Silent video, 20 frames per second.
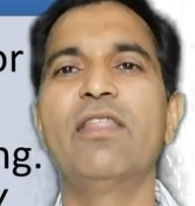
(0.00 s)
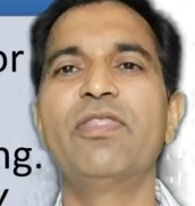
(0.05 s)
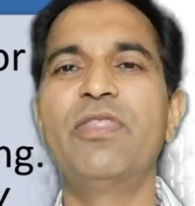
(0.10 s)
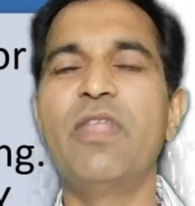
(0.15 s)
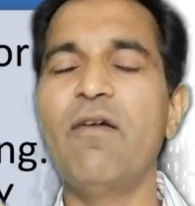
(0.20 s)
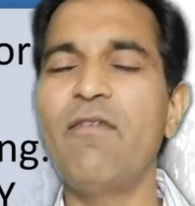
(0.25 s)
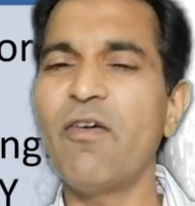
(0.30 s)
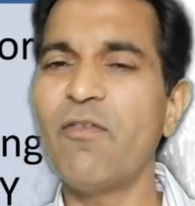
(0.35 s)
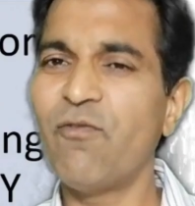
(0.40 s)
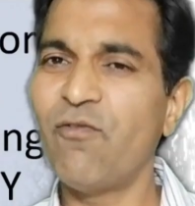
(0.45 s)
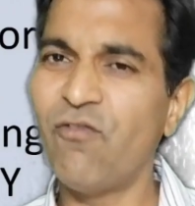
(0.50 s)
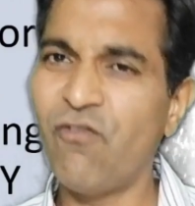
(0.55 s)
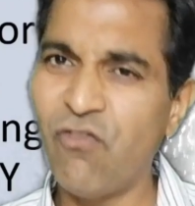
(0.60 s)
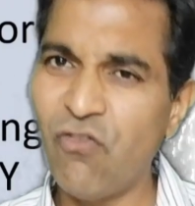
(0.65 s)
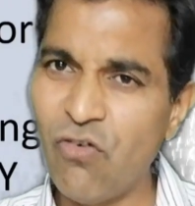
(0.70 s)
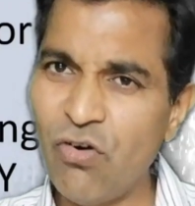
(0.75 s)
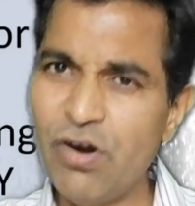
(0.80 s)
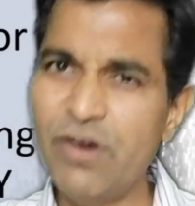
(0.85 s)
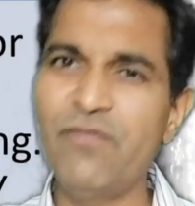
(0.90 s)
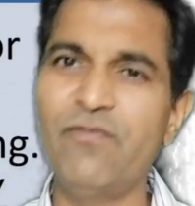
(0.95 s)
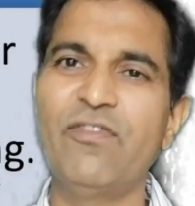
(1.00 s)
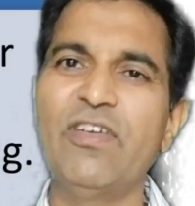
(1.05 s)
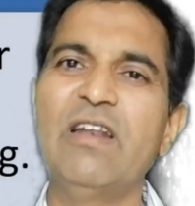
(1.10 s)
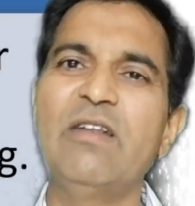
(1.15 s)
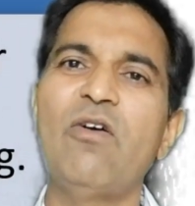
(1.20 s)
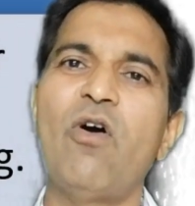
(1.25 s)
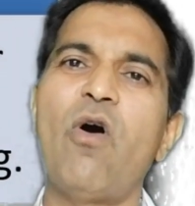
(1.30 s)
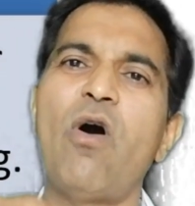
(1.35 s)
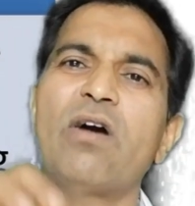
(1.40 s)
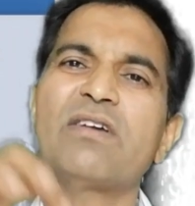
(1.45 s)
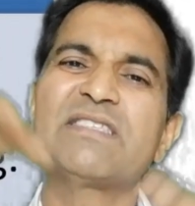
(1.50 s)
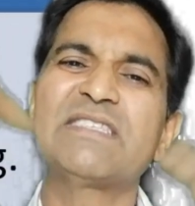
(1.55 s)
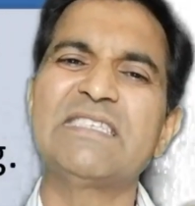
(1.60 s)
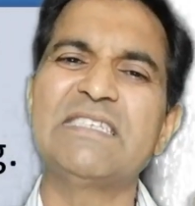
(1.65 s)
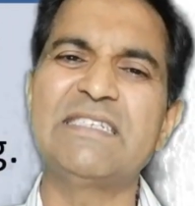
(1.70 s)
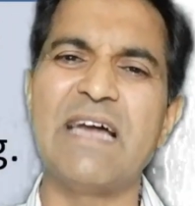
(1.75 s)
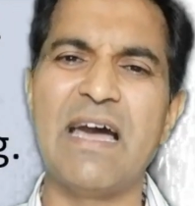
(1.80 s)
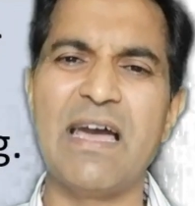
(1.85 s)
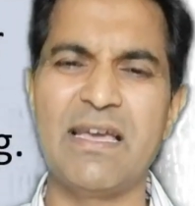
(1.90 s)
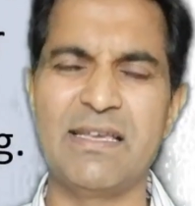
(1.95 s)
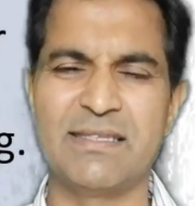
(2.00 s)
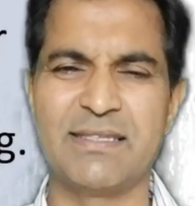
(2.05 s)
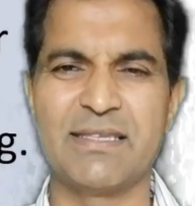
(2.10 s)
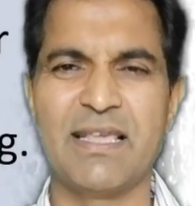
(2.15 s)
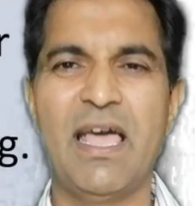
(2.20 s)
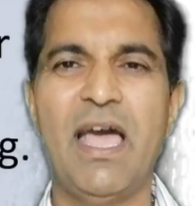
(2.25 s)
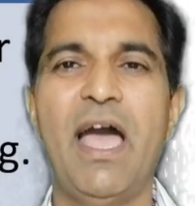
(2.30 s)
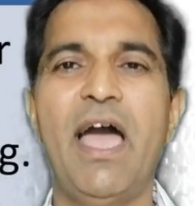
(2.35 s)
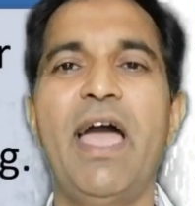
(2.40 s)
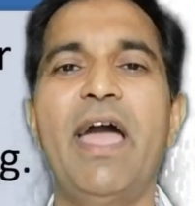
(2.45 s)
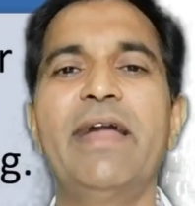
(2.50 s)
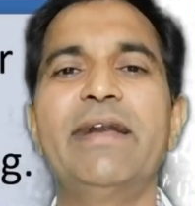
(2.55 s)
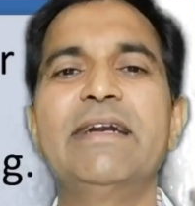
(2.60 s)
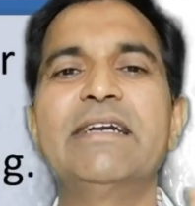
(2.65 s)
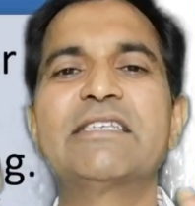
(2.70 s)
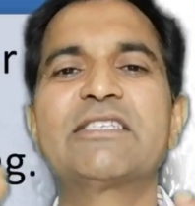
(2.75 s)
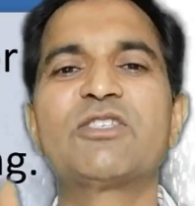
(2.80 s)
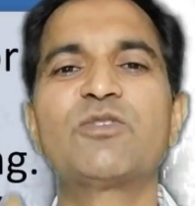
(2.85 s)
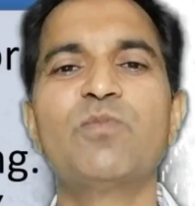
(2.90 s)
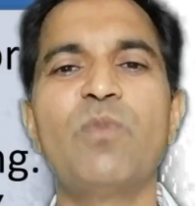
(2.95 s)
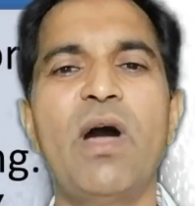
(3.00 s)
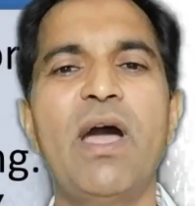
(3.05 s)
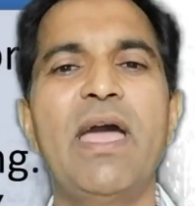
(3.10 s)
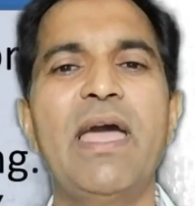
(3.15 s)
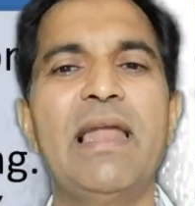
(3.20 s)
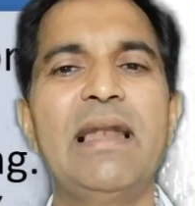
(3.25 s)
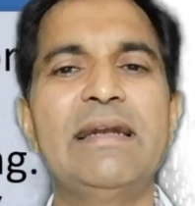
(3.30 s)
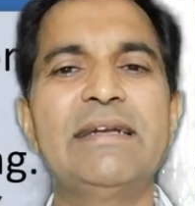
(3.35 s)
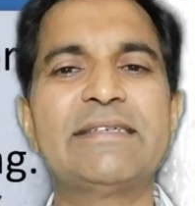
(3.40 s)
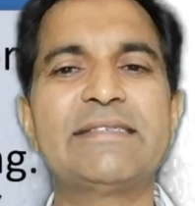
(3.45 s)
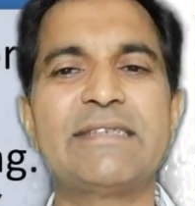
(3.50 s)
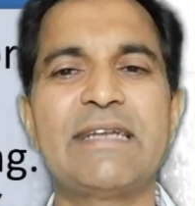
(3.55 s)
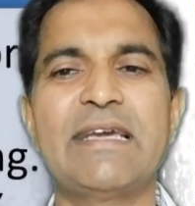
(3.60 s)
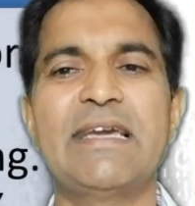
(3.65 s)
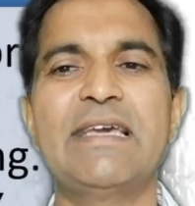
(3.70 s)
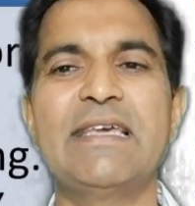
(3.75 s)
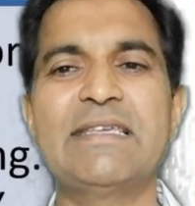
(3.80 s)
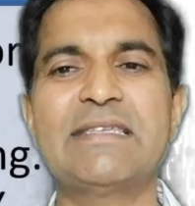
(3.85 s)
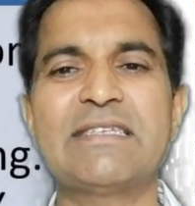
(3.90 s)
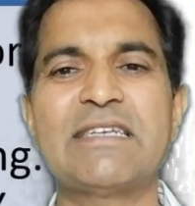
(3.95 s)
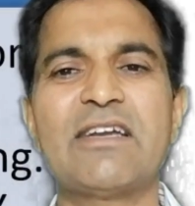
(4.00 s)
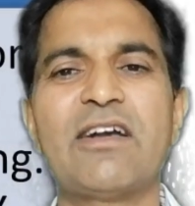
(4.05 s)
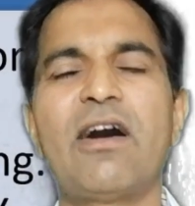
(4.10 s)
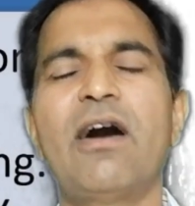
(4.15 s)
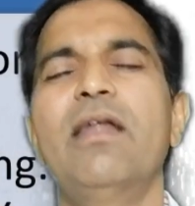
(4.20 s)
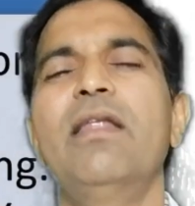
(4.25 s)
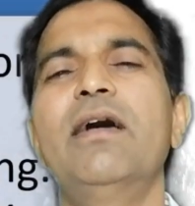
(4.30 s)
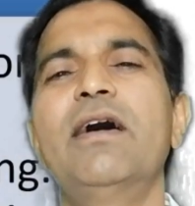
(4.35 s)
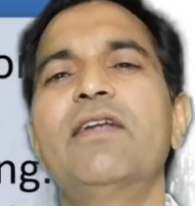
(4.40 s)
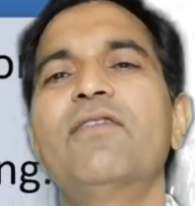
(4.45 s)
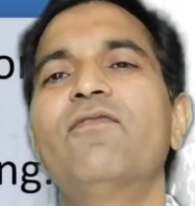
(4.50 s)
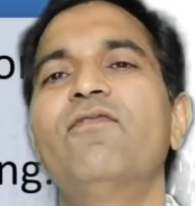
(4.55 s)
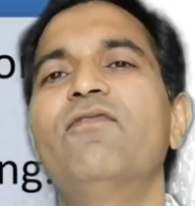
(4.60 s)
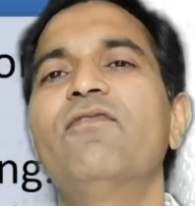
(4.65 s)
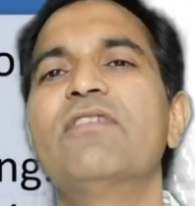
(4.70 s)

Our food will oxidize and its smell, taste, color